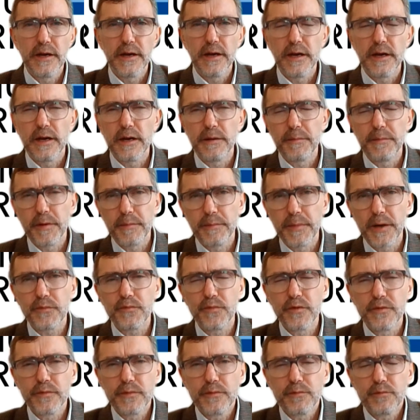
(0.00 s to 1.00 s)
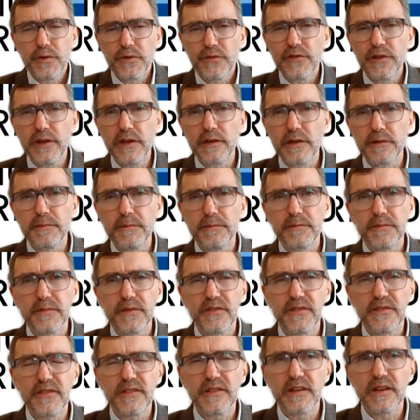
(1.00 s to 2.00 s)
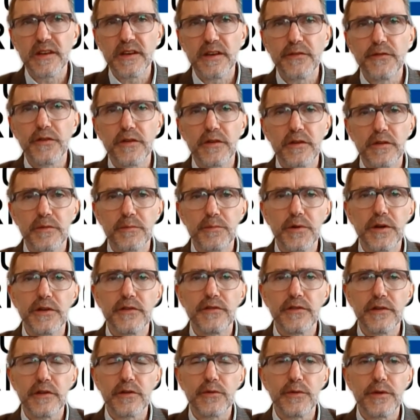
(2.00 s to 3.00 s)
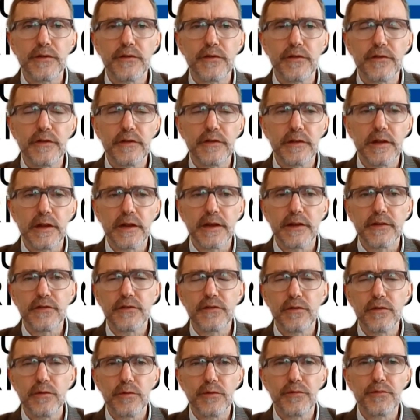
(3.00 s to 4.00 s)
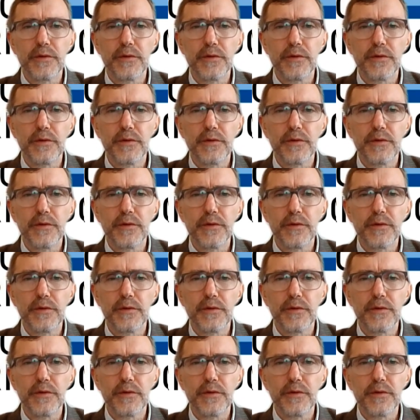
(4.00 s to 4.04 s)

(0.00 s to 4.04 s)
Um, but we've seen significant price increases in the last two,